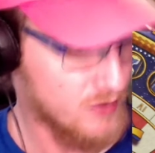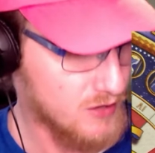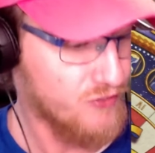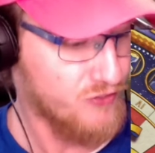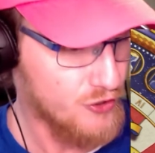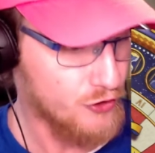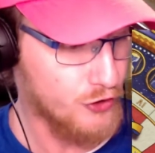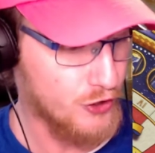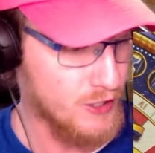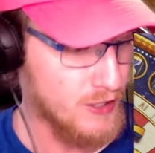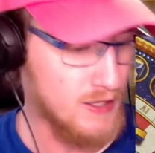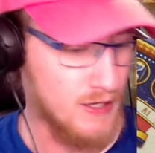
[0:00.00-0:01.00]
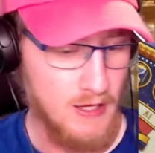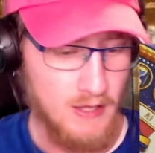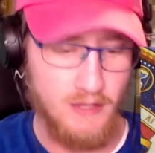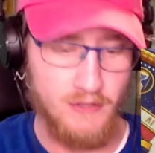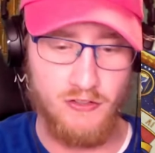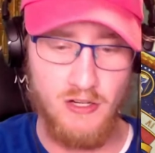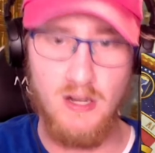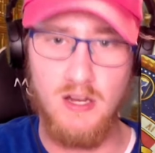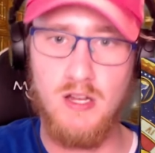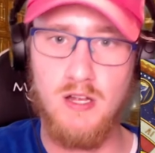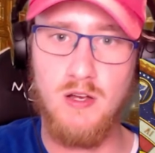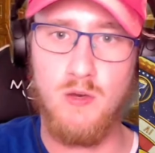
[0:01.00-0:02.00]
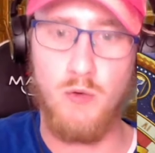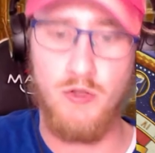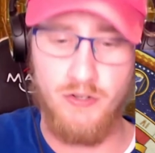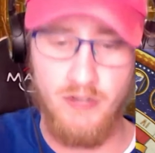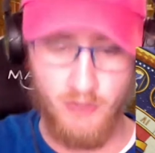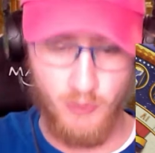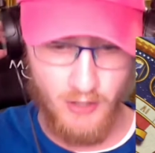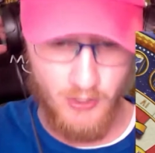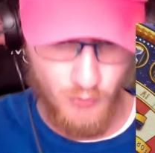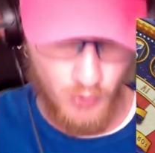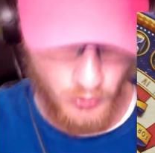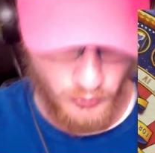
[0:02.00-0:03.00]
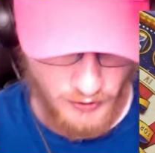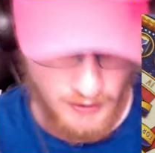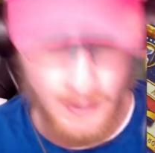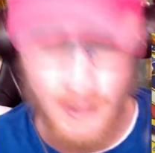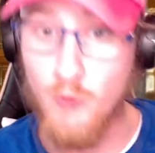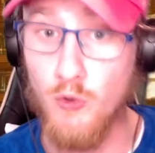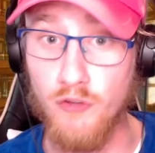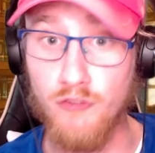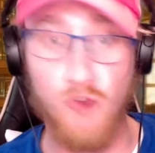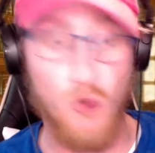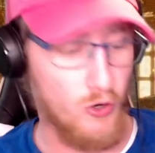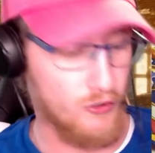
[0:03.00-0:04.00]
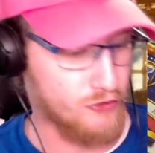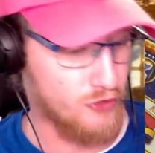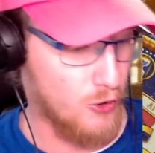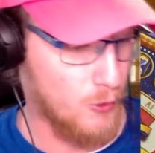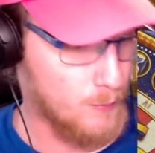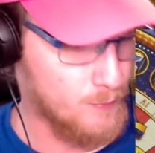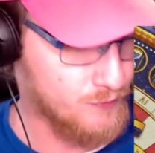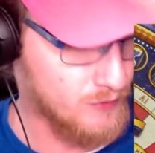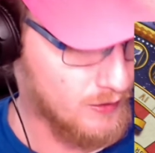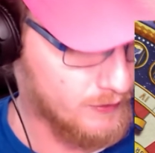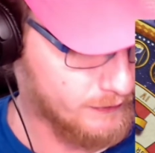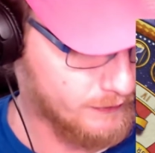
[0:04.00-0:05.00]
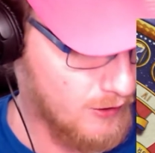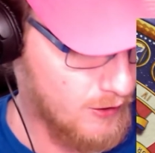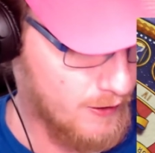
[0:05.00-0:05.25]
feel good. Let's see what the D20 rolled. Rolled a 4, so sorry